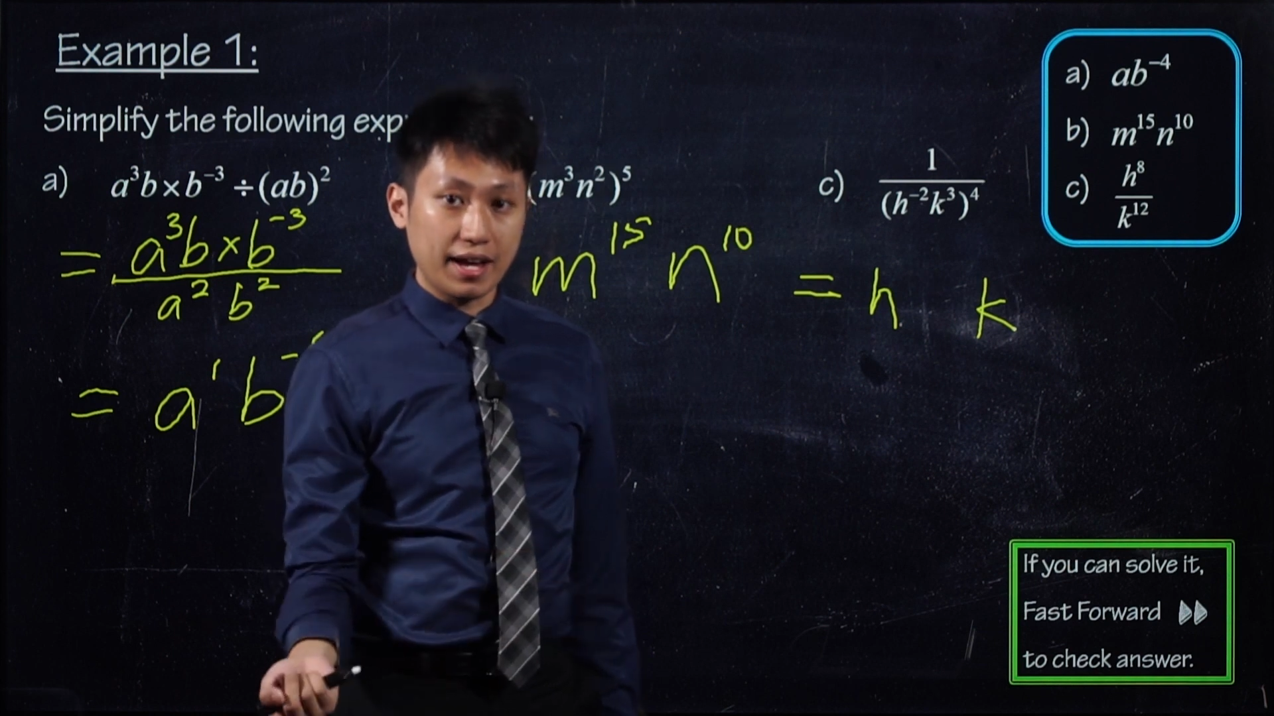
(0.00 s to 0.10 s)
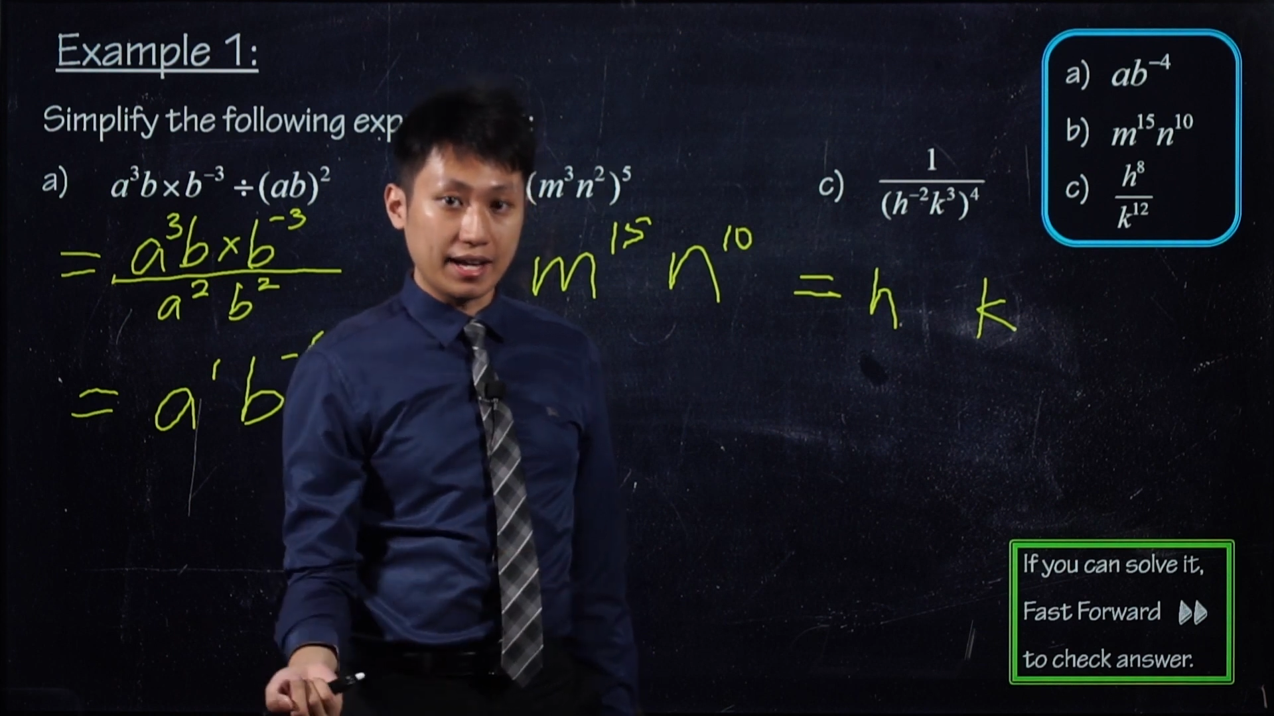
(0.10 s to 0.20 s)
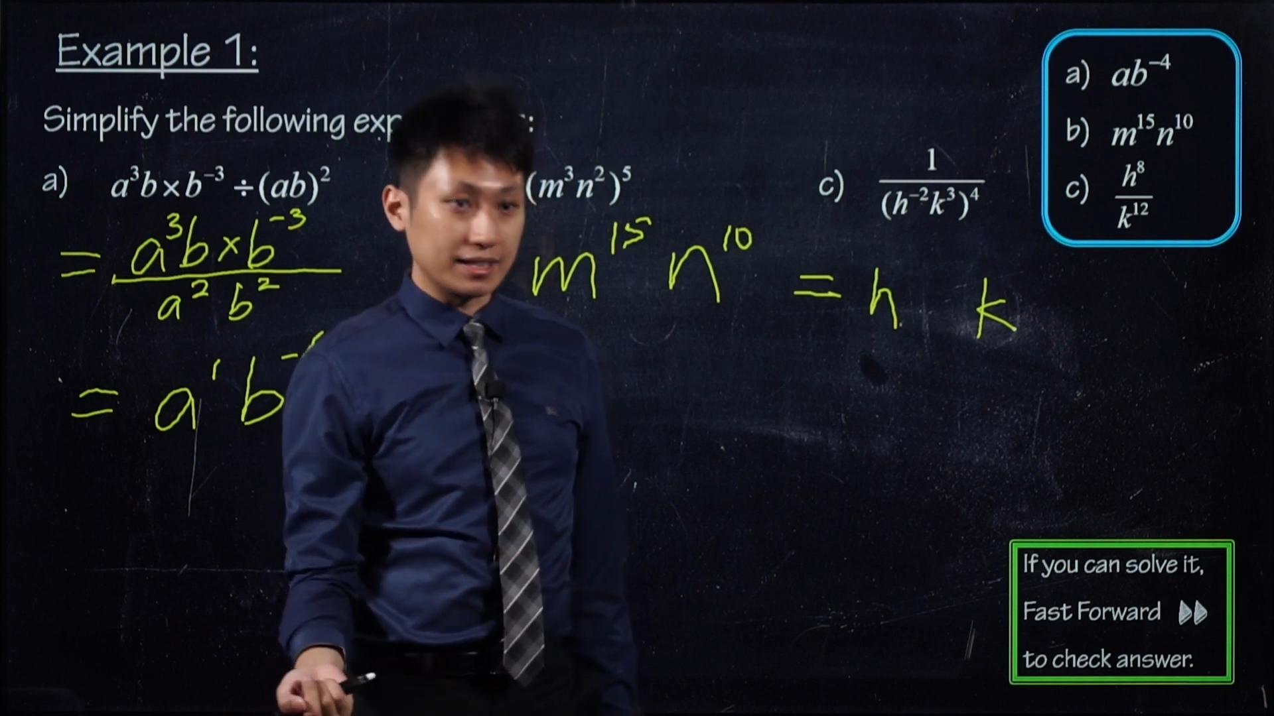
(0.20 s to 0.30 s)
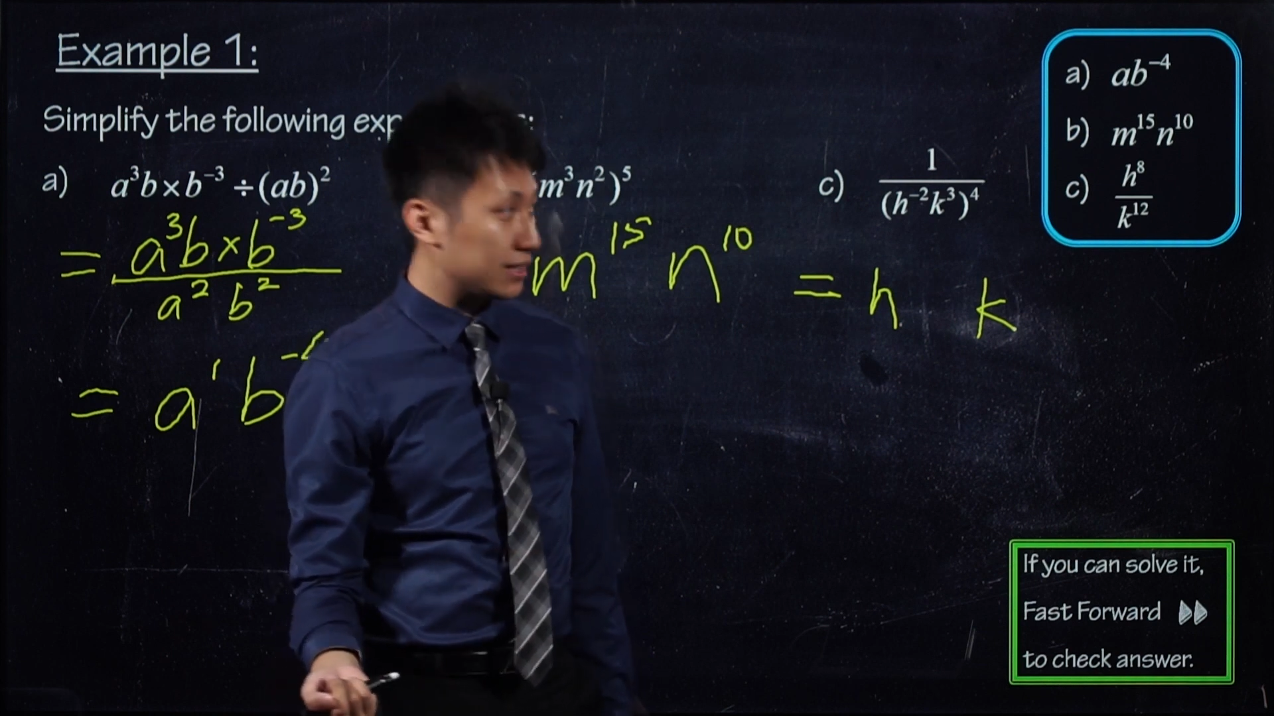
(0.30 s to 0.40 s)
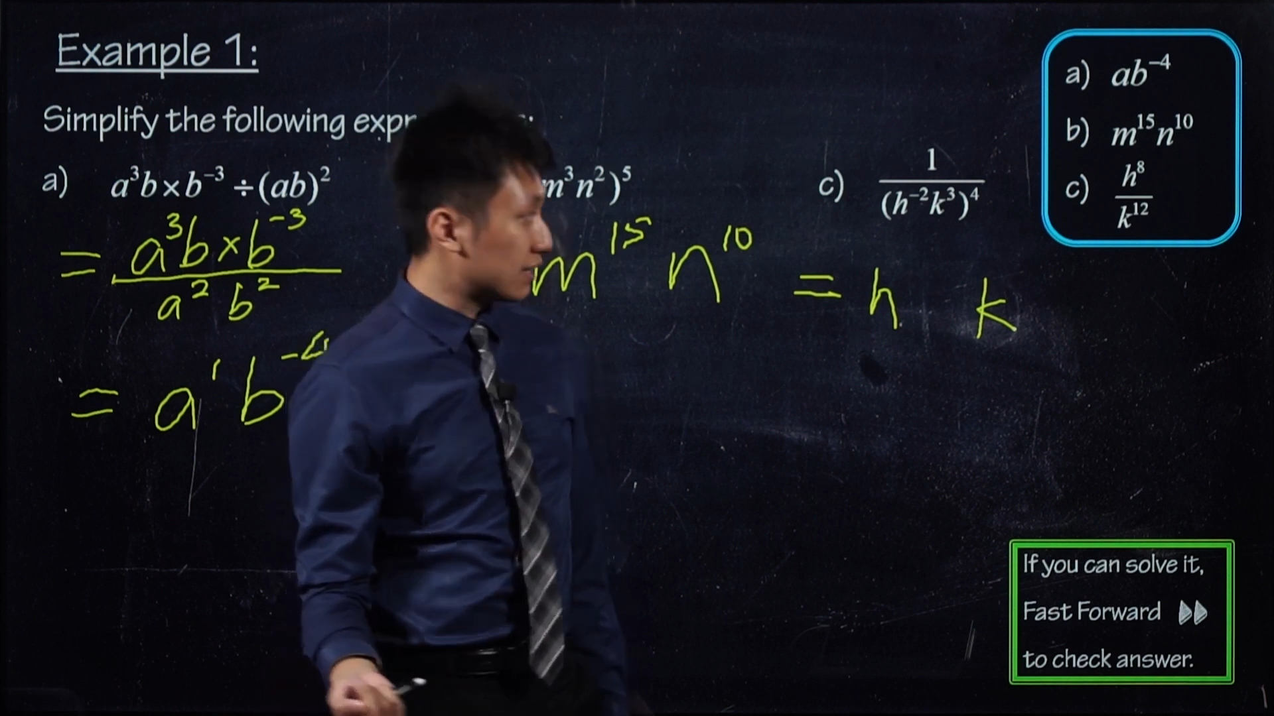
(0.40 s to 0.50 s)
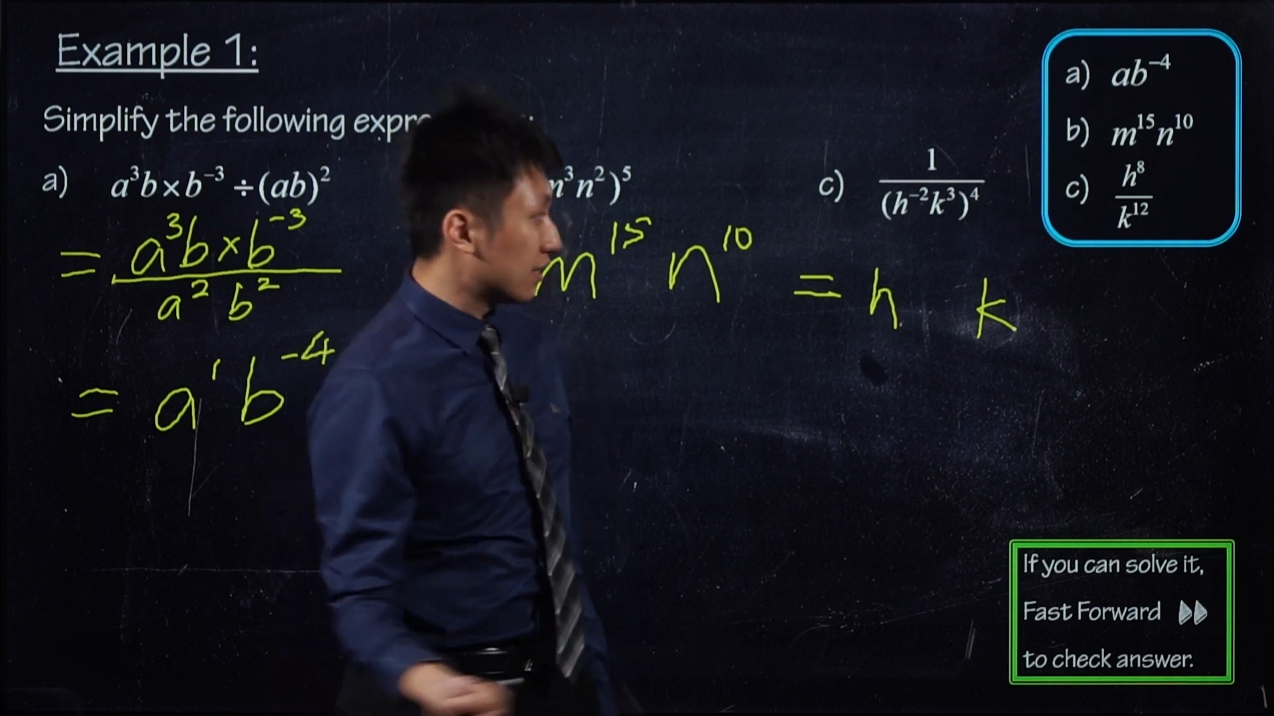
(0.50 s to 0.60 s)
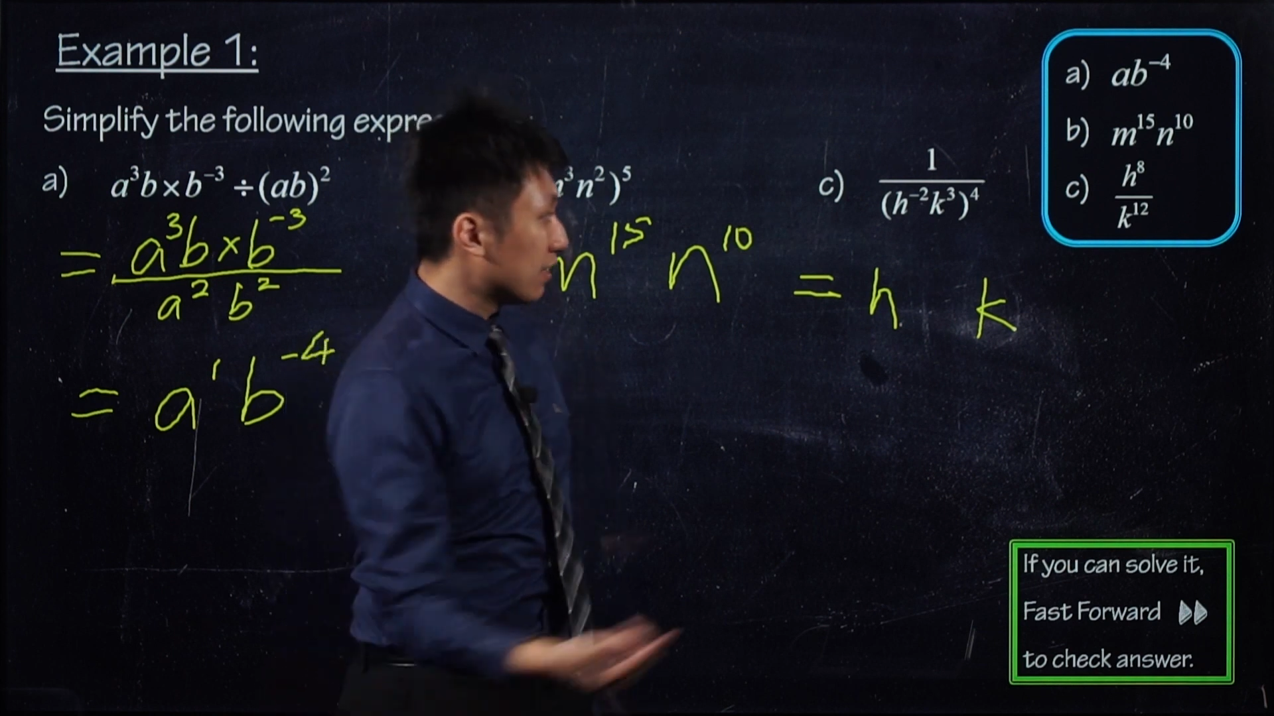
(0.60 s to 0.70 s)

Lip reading: 8